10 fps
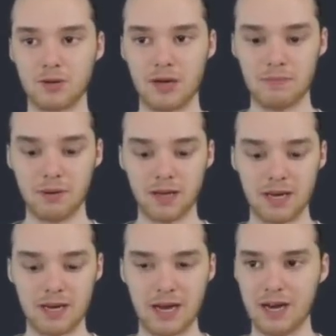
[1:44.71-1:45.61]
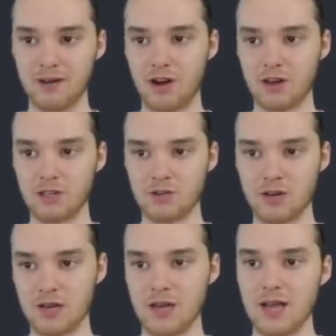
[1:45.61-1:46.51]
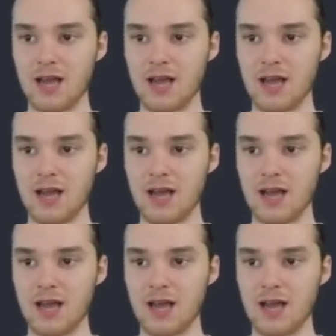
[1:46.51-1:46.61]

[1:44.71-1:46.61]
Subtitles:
So I could put like negative 100.